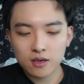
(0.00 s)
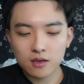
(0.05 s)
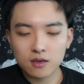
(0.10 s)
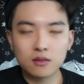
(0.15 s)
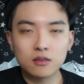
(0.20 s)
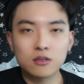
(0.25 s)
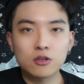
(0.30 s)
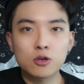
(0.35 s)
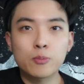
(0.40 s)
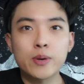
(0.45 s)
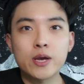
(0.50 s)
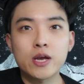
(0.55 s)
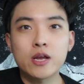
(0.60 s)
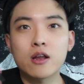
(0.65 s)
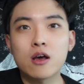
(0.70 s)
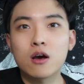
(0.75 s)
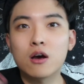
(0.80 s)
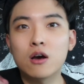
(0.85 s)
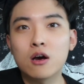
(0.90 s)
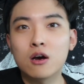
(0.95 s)
a little bit
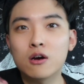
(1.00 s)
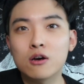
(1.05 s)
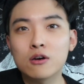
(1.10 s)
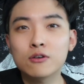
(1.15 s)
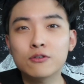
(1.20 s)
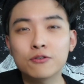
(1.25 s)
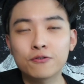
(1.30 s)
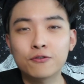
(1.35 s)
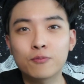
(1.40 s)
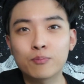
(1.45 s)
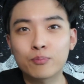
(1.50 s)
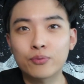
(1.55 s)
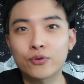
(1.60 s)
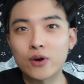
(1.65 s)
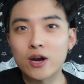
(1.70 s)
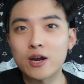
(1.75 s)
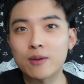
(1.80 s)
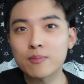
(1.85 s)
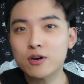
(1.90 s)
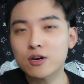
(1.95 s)
of
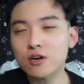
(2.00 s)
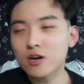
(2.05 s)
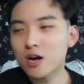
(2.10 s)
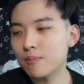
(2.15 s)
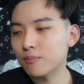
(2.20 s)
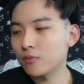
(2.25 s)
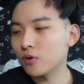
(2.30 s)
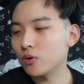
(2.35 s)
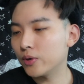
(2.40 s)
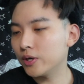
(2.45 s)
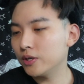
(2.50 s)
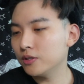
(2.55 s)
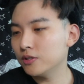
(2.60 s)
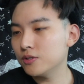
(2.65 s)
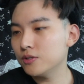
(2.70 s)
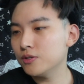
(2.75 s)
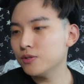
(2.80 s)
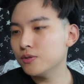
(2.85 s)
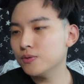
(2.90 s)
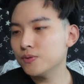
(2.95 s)
primer. I'm going
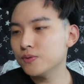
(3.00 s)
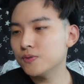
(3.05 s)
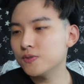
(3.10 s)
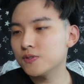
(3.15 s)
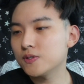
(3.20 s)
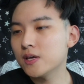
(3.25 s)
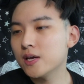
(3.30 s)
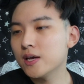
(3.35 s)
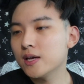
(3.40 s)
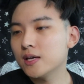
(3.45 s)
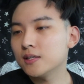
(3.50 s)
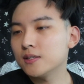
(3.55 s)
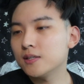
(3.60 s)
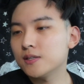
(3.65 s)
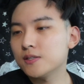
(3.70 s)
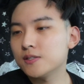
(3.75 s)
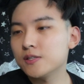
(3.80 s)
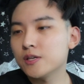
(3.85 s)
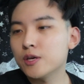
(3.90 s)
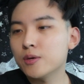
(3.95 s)
to use
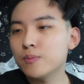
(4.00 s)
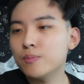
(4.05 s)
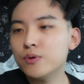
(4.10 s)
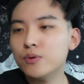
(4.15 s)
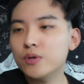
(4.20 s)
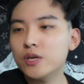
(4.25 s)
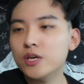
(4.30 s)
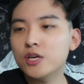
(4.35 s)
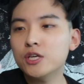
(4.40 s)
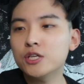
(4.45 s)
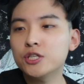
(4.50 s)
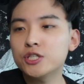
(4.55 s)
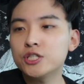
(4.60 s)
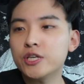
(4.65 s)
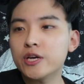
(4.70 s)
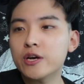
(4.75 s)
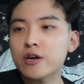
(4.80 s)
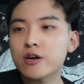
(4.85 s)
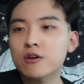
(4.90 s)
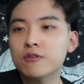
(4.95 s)
this Beauty
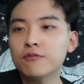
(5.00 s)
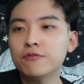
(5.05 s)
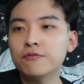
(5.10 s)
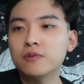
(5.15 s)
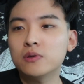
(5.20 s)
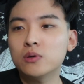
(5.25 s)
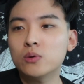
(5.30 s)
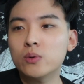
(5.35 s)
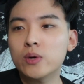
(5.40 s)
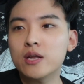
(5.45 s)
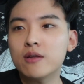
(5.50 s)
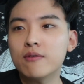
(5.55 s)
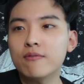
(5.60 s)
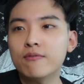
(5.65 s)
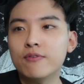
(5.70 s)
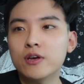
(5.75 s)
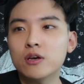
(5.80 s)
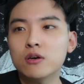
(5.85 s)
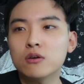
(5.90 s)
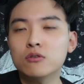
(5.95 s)
Sheer Fluid
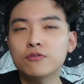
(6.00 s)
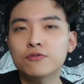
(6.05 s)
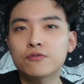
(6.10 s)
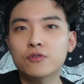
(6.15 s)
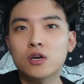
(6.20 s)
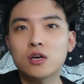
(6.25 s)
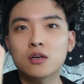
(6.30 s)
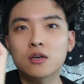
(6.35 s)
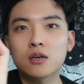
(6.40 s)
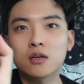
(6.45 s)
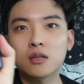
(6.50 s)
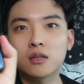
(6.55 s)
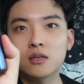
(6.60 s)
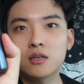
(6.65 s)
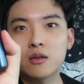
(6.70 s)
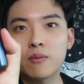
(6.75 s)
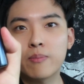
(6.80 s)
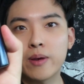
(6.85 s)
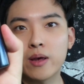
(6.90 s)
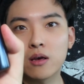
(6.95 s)
Veil from
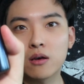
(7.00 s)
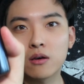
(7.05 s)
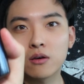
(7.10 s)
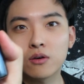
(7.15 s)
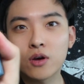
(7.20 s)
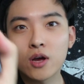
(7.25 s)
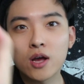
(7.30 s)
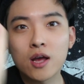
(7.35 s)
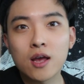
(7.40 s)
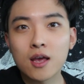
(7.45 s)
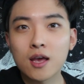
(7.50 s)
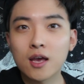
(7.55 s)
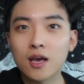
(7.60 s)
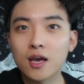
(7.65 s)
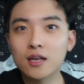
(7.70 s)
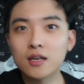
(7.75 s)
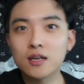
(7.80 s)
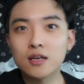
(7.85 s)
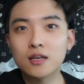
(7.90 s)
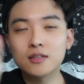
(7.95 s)
PEAU,
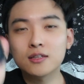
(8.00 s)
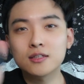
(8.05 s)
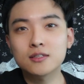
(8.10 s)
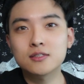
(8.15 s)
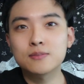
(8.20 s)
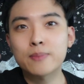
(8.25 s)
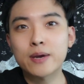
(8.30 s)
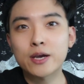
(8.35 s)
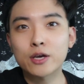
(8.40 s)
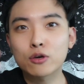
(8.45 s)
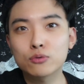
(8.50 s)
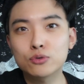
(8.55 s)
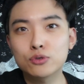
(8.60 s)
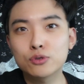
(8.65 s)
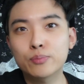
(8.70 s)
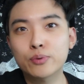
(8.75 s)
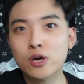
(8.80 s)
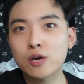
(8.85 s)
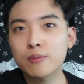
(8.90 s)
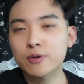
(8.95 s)
and then this is my go-to
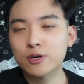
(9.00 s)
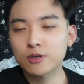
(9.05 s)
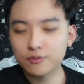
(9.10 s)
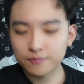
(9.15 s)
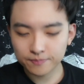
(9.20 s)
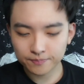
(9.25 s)
primer.